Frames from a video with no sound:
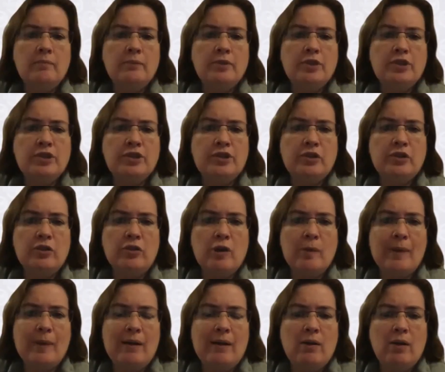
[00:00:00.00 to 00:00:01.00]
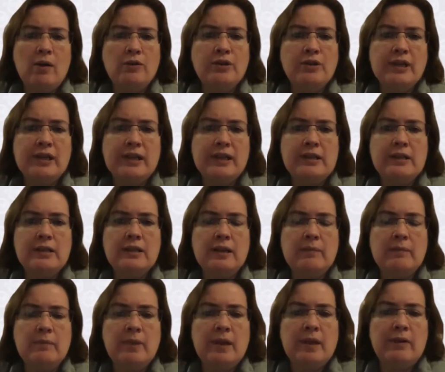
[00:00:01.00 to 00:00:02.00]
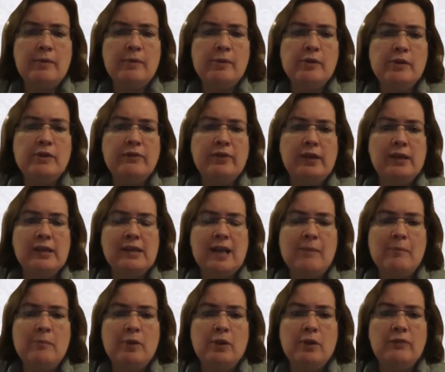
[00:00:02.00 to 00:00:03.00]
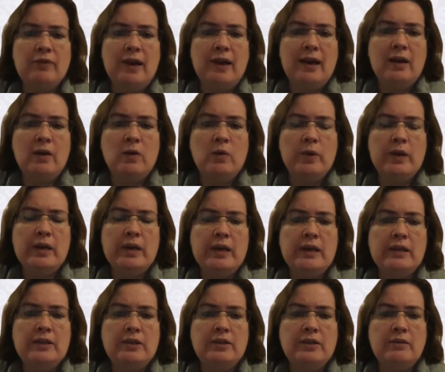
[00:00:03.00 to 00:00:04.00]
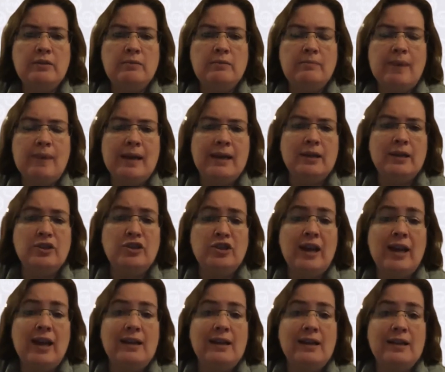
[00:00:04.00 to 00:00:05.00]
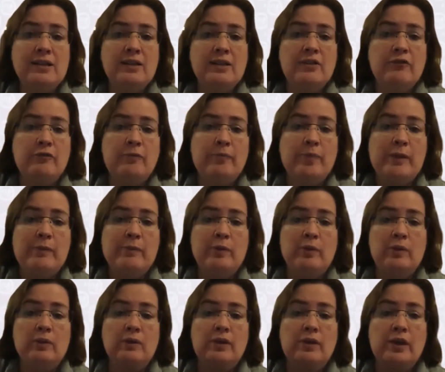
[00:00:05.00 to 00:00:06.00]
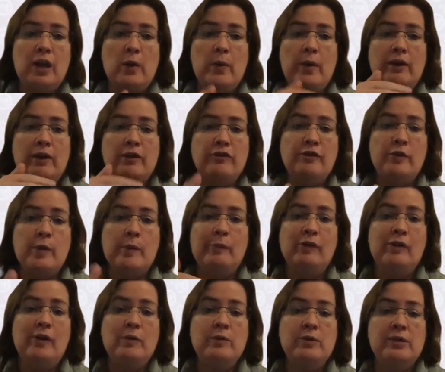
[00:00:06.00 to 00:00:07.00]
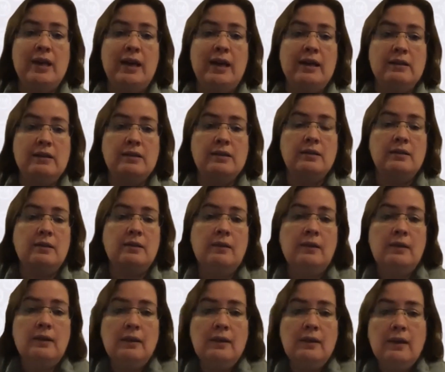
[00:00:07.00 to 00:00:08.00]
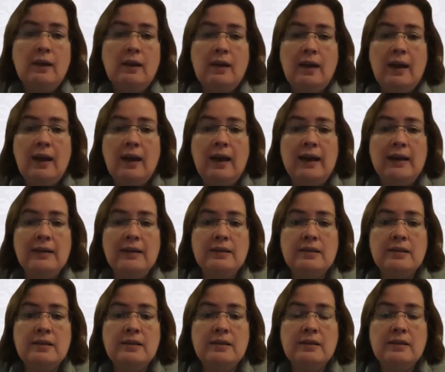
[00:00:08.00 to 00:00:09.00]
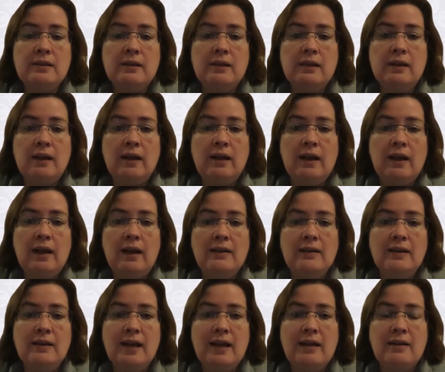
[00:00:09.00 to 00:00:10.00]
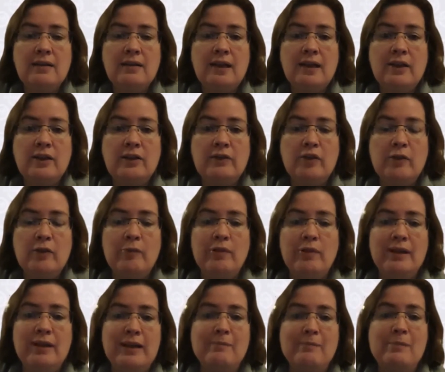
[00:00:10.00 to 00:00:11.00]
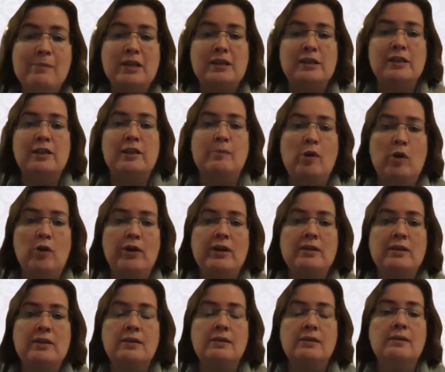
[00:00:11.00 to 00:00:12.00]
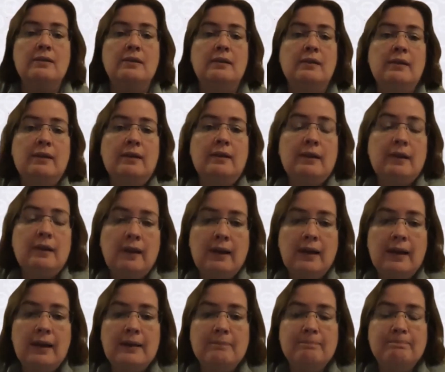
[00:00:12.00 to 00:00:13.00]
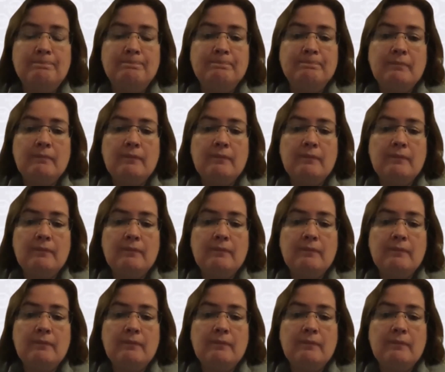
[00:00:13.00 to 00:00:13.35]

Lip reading: Just to talk about OSCEs, they're a beautiful example of how we make a checklist of people going through a process, and yet they could have completely missed the point. And